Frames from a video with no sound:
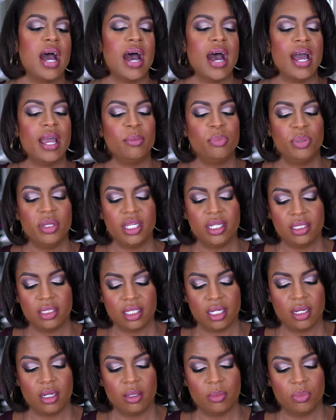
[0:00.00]
I picked
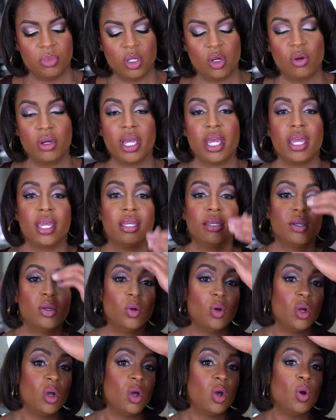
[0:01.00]
up, okay,
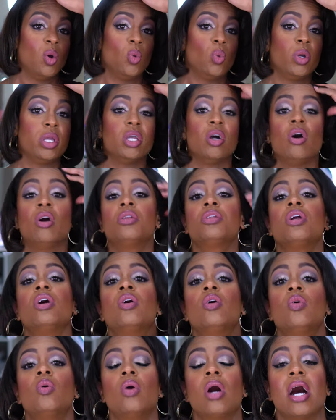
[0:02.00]
we all
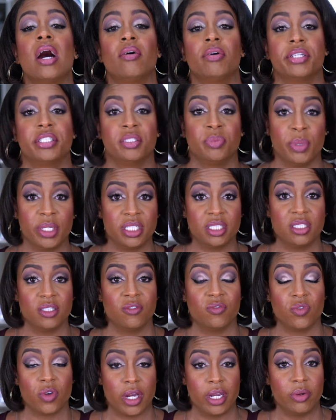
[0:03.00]
know how
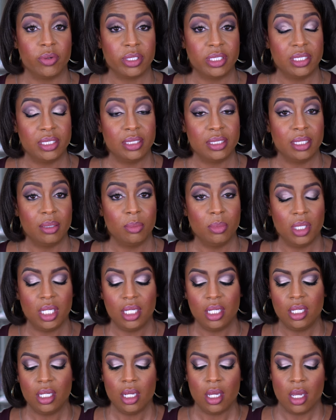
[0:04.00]
expensive fragrances can
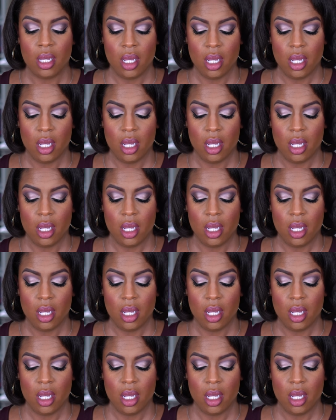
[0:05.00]
be.